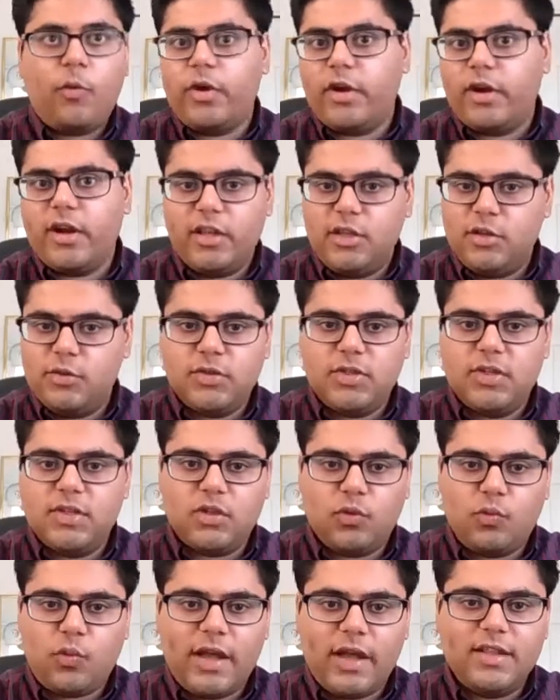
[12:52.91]
we're going to use
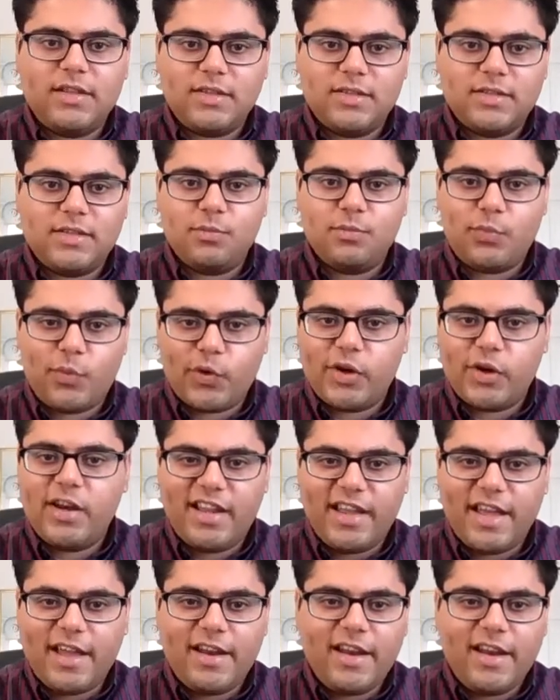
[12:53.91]
this or why this is important
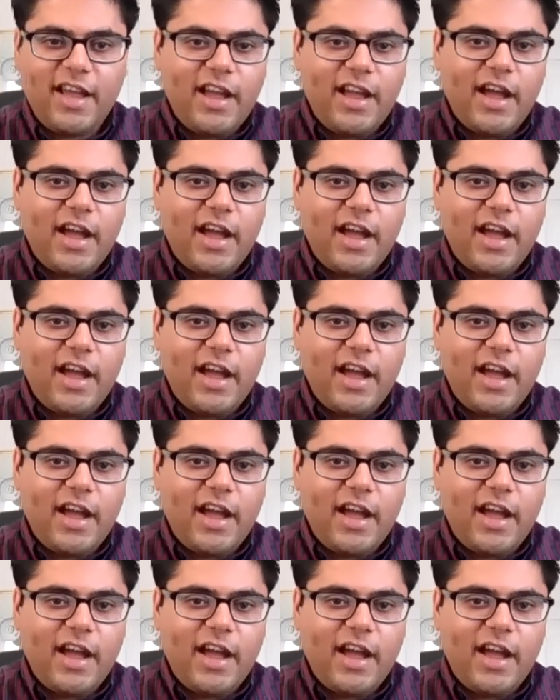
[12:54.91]
again.